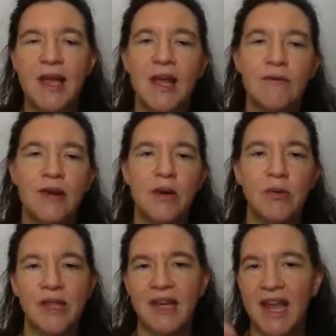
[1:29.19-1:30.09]
and we know
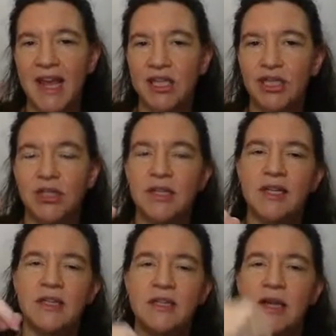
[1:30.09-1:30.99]
that h
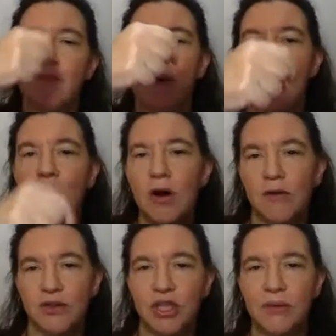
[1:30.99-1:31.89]
is some power
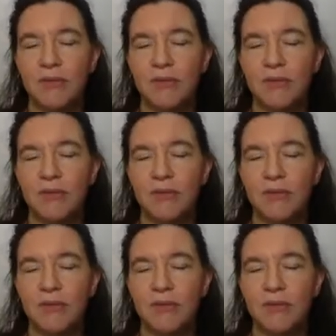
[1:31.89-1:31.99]
of g.